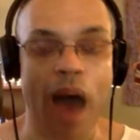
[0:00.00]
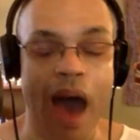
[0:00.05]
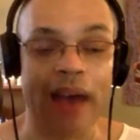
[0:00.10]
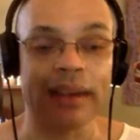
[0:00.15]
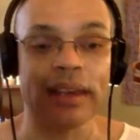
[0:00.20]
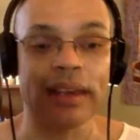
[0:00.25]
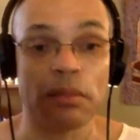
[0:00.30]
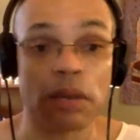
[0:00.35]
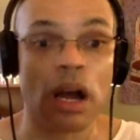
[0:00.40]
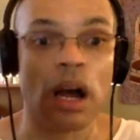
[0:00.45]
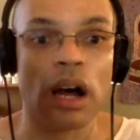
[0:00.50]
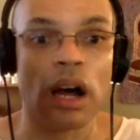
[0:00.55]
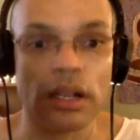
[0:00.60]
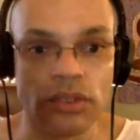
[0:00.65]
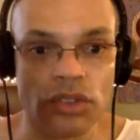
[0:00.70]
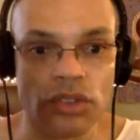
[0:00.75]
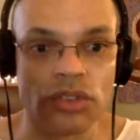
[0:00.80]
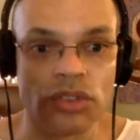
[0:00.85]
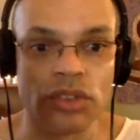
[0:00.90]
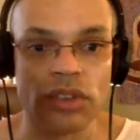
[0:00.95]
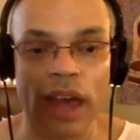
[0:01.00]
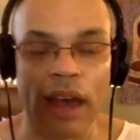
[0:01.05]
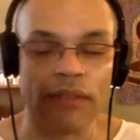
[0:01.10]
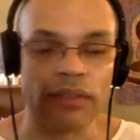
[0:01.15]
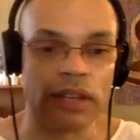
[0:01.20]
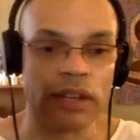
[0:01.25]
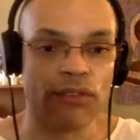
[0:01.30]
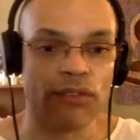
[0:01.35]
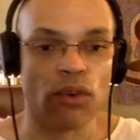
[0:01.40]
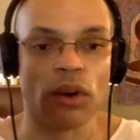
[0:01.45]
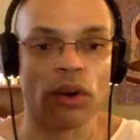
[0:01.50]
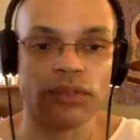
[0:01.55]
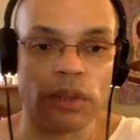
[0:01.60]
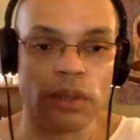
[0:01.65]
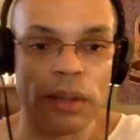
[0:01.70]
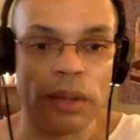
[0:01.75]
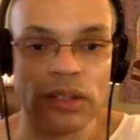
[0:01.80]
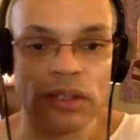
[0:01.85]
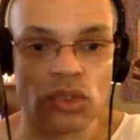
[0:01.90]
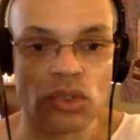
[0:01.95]
I am consciousness having a fourth
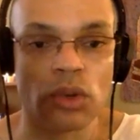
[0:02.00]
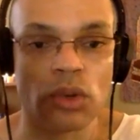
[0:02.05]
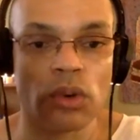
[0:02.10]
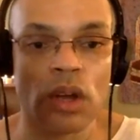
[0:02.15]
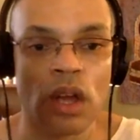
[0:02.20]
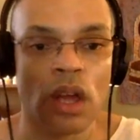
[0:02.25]
dimensional